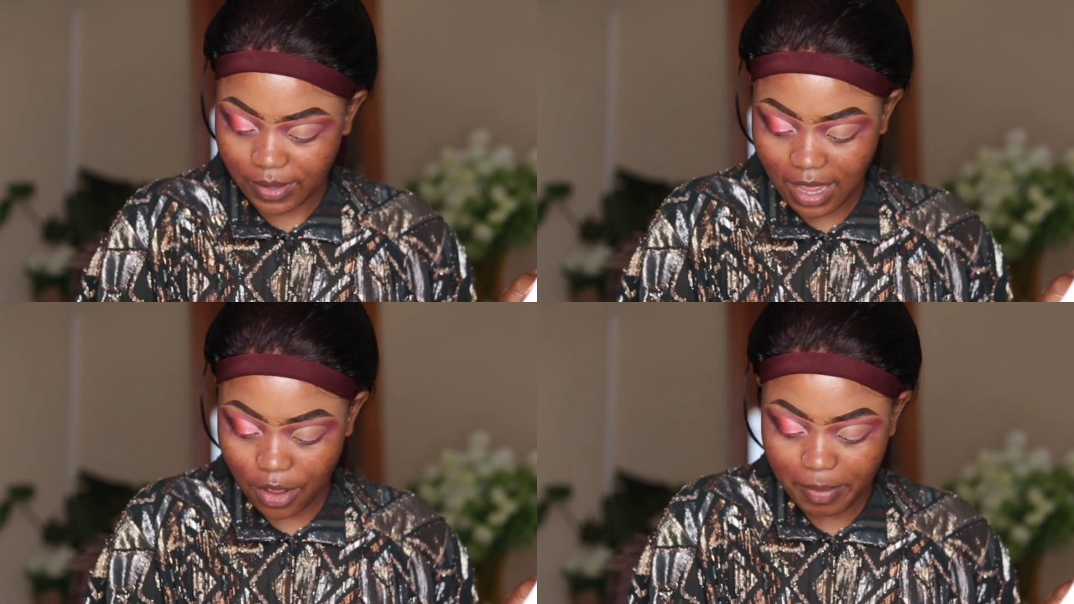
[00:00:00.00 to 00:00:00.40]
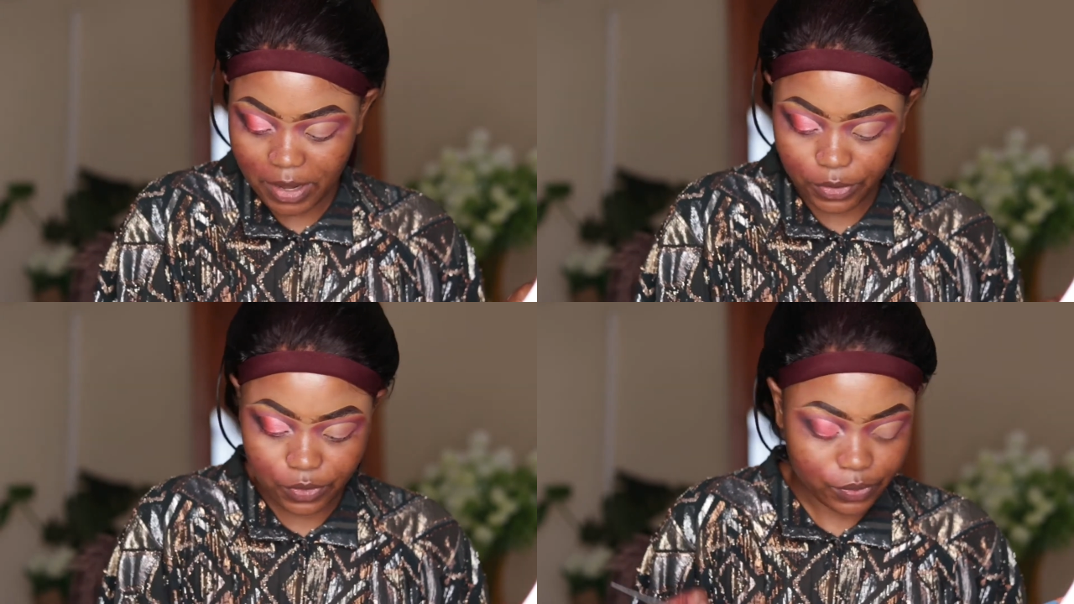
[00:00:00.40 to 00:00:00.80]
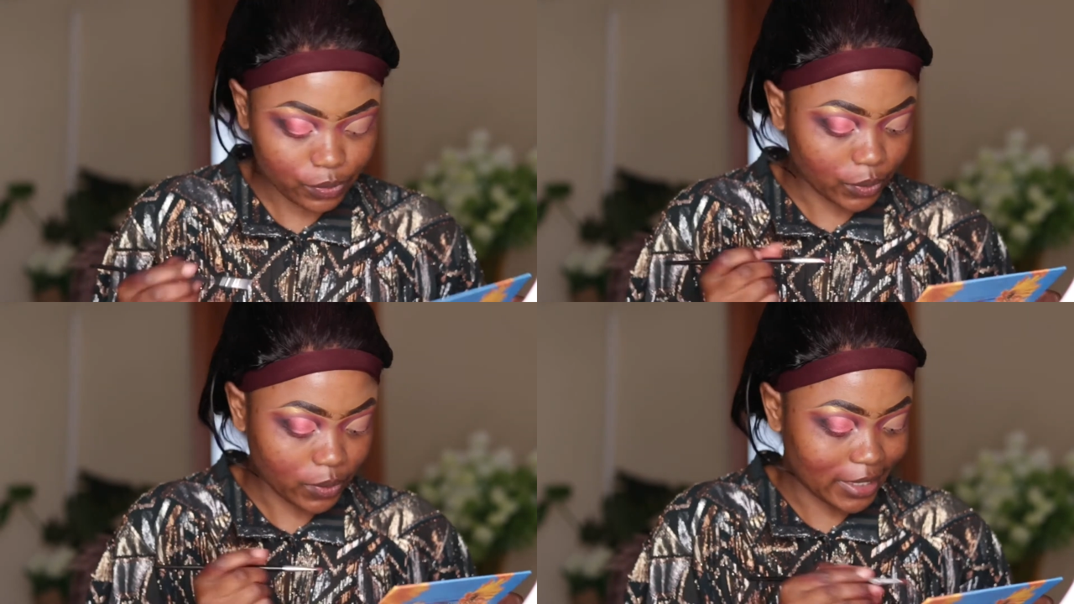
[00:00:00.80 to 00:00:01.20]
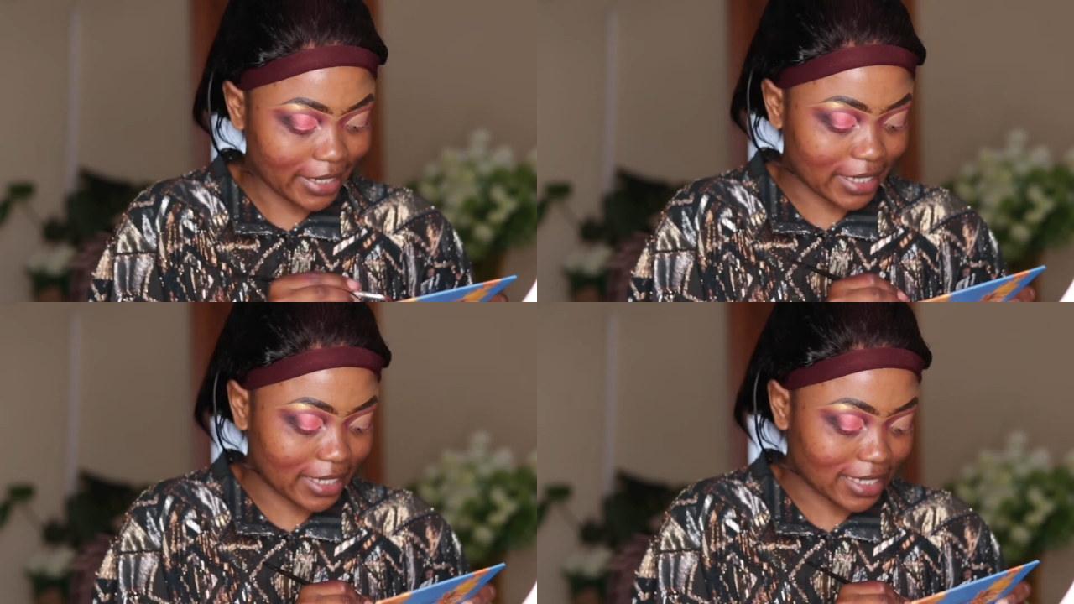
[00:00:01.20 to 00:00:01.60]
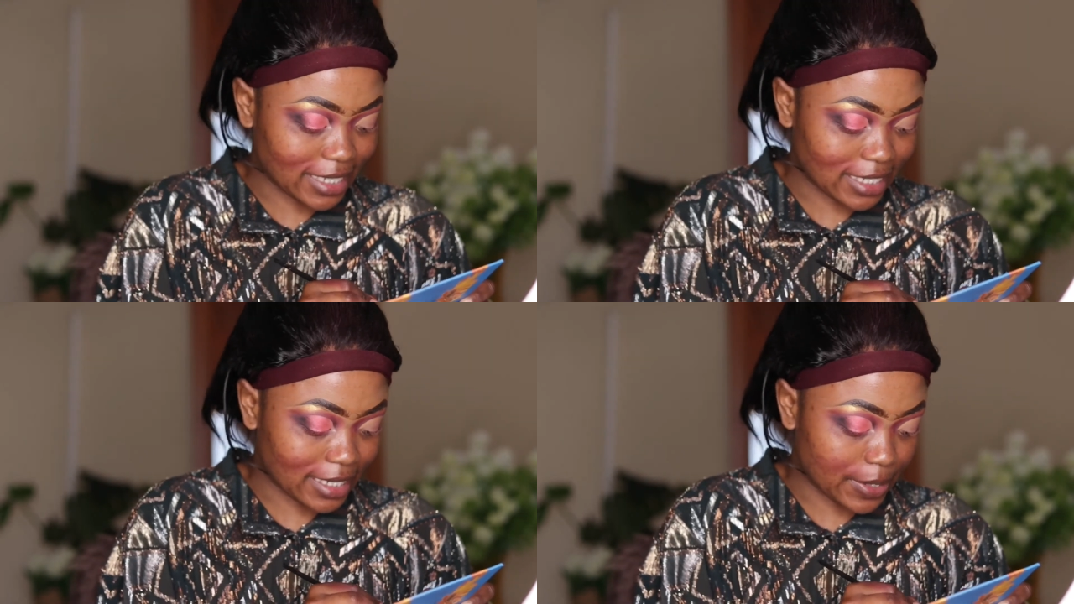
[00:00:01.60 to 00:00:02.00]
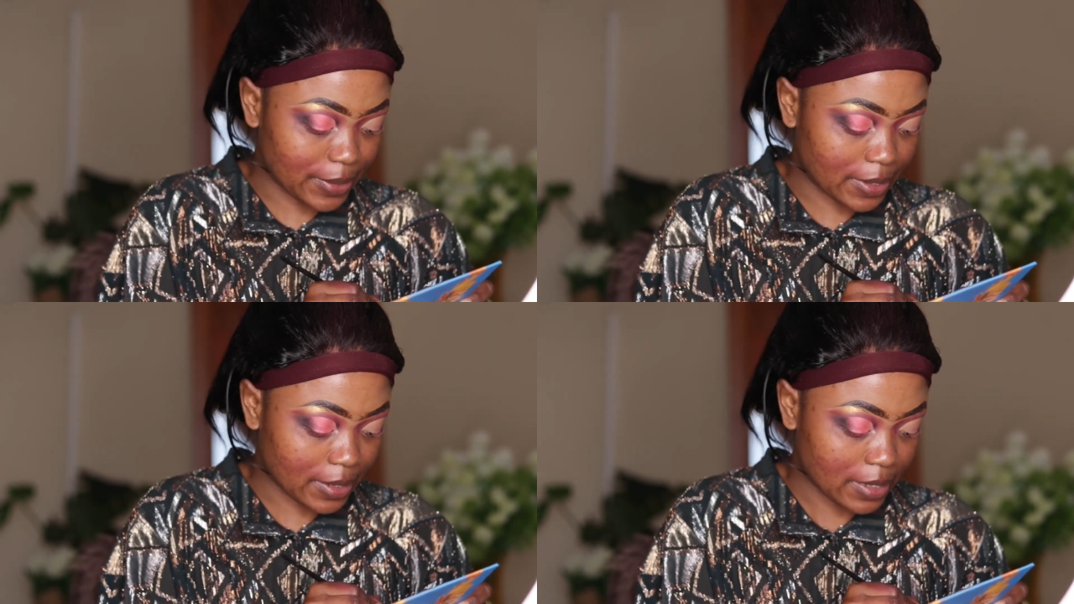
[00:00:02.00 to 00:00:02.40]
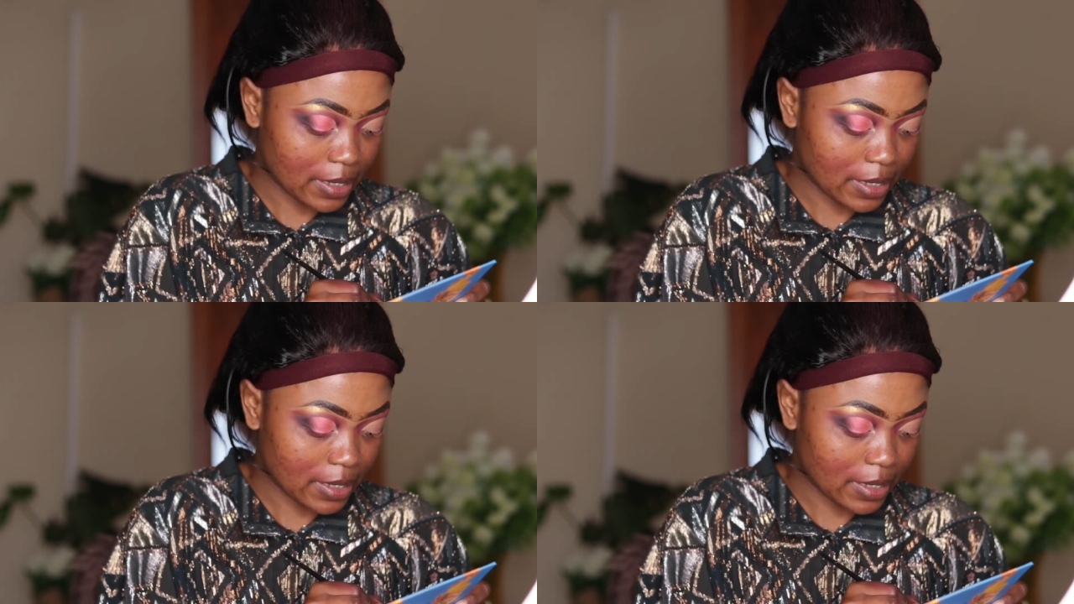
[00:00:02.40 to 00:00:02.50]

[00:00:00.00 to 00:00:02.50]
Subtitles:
I hope I don't ruin this look.